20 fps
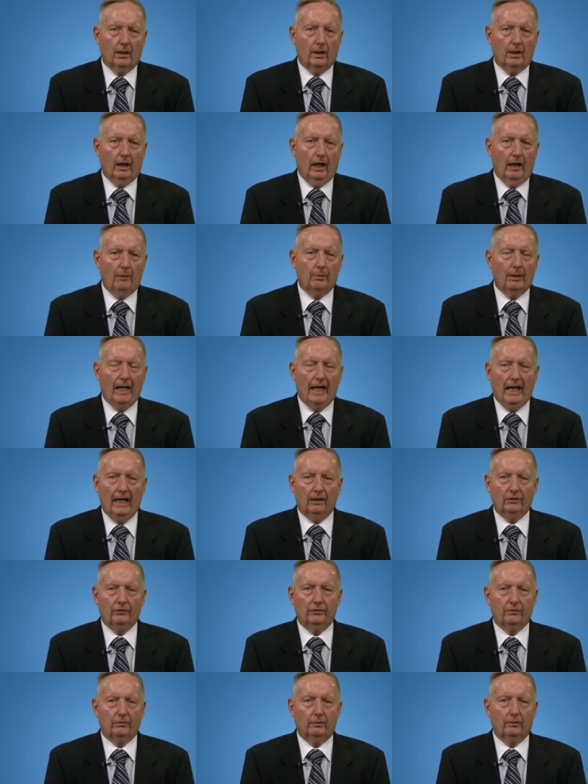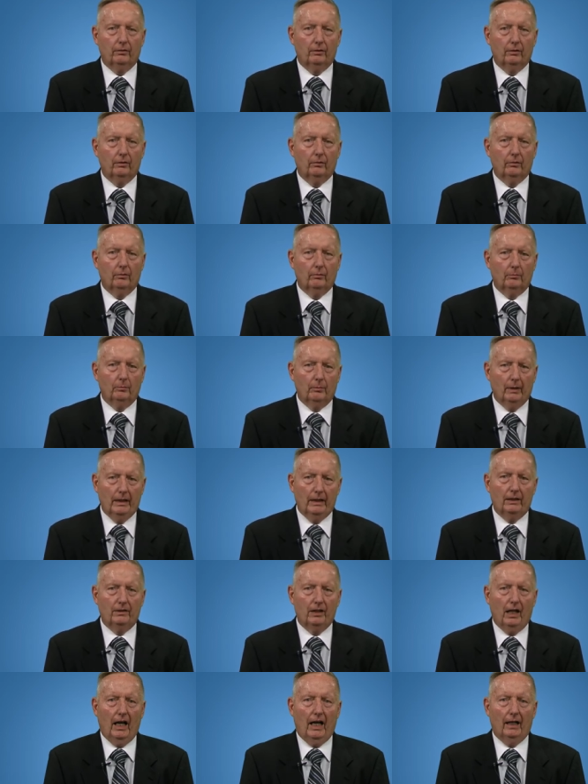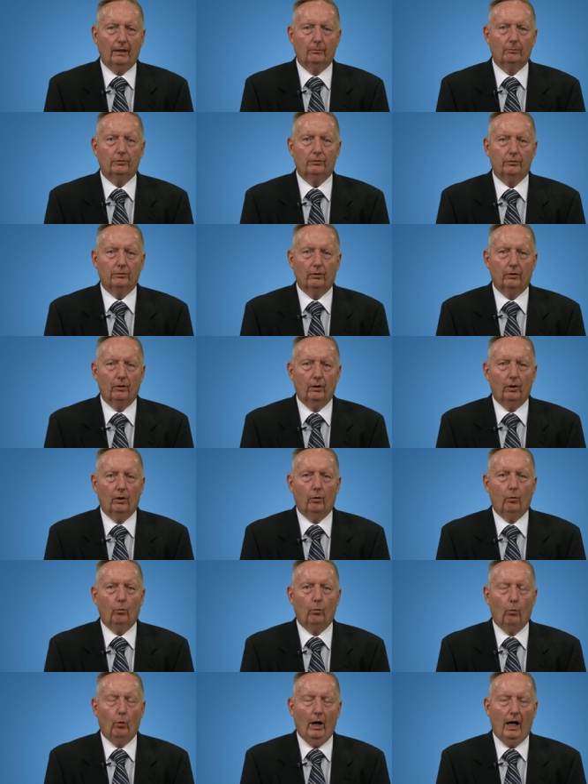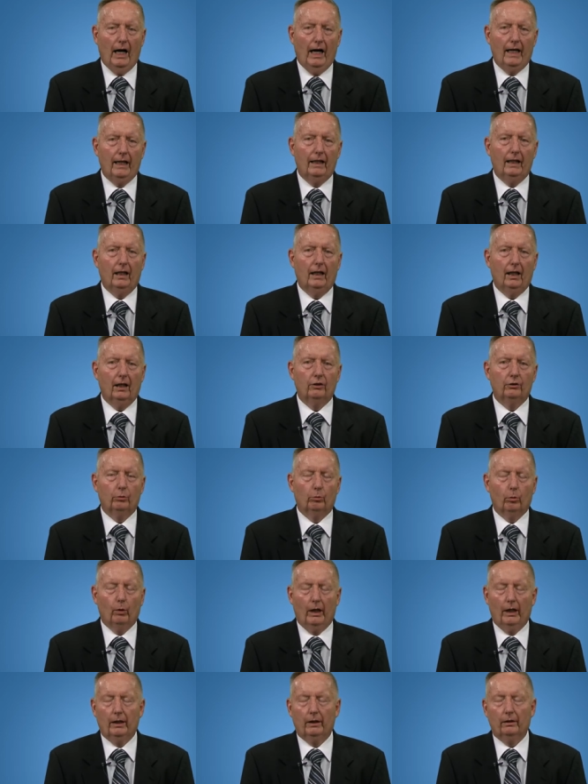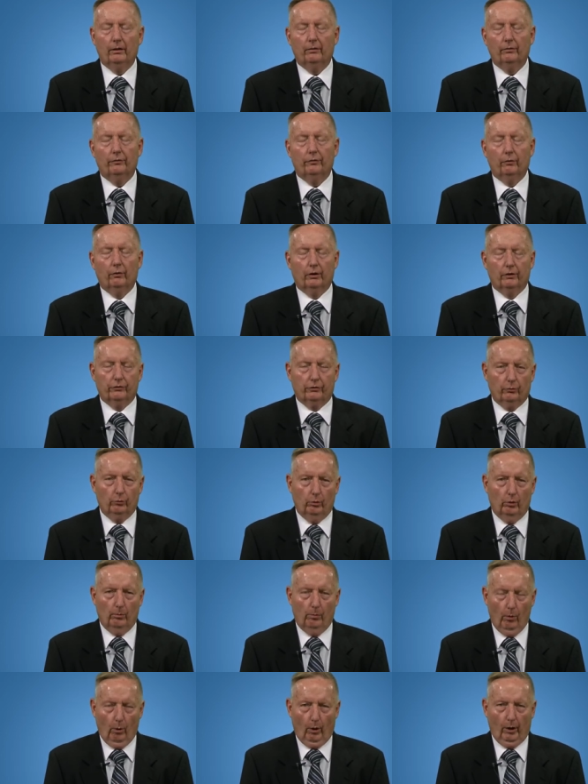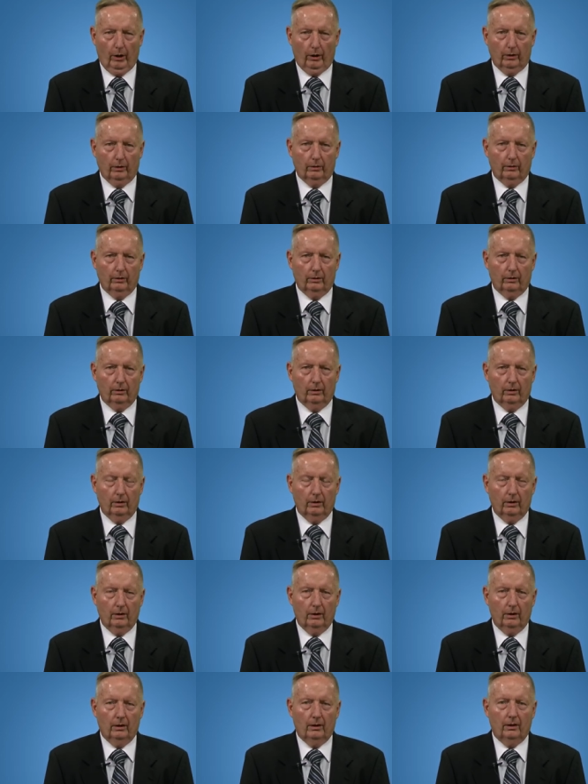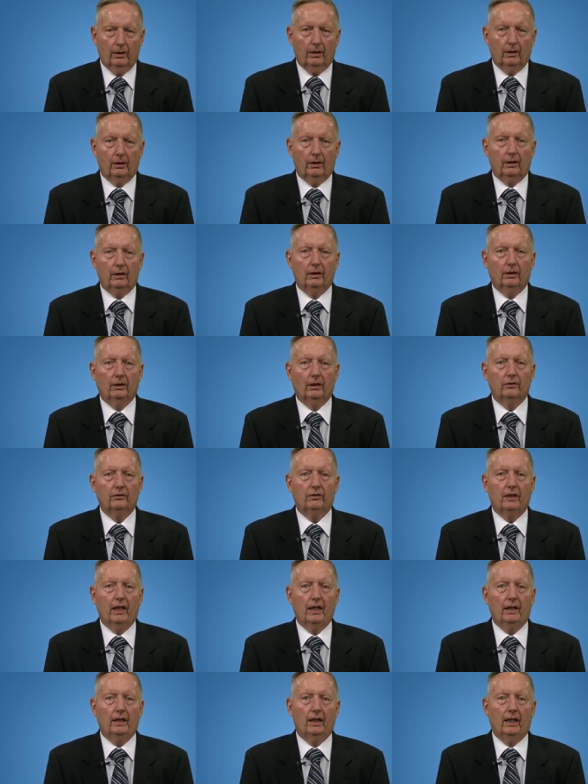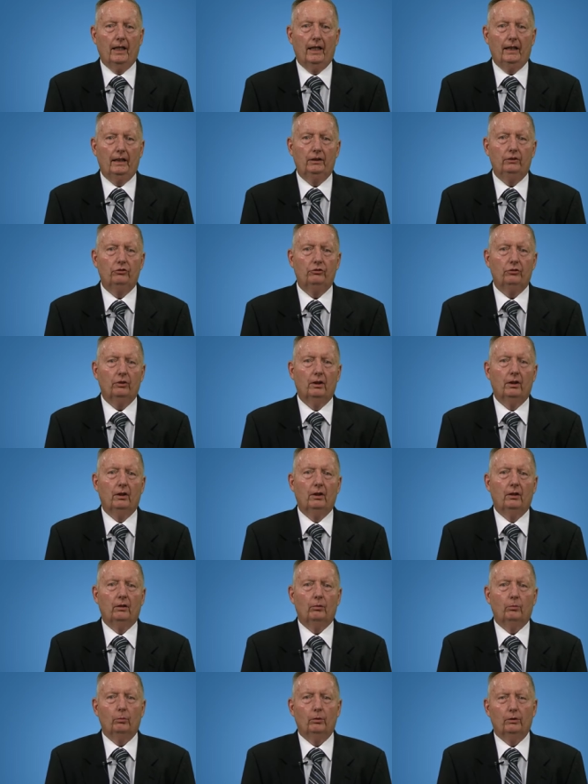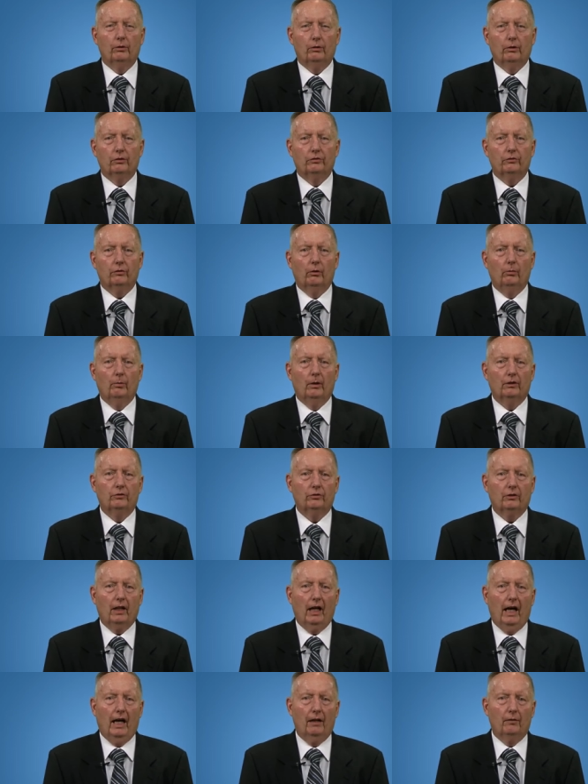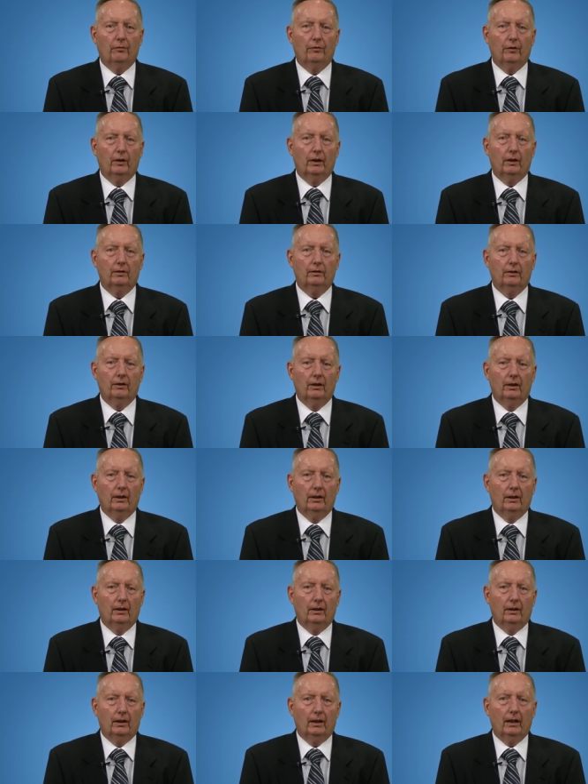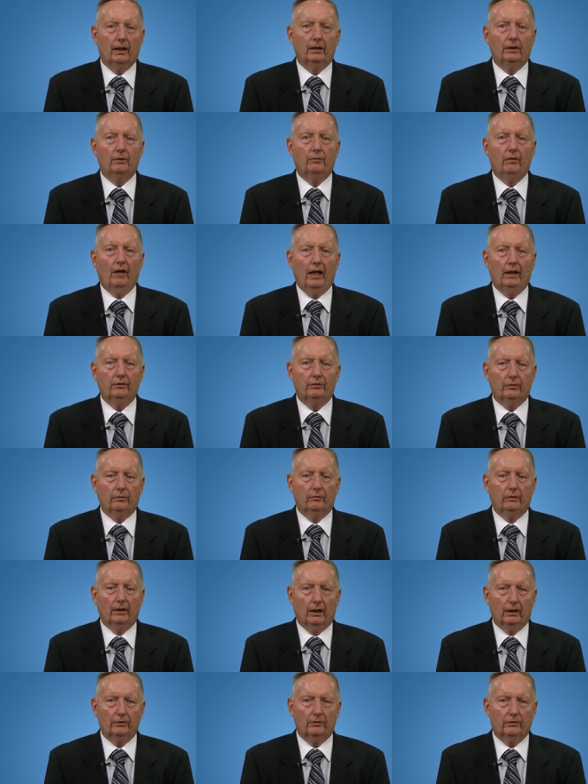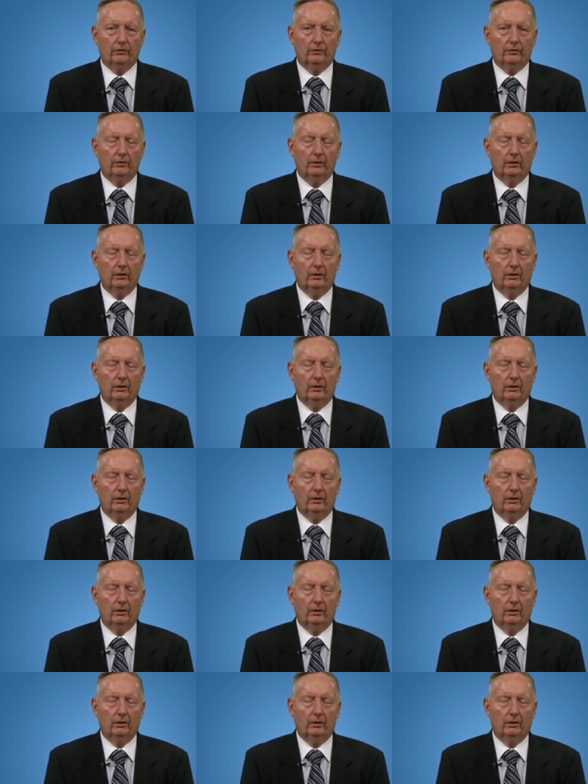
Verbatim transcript: I've been asked many times, why are you running for the school board? In this day and age, when there is so much conflict and divisiveness,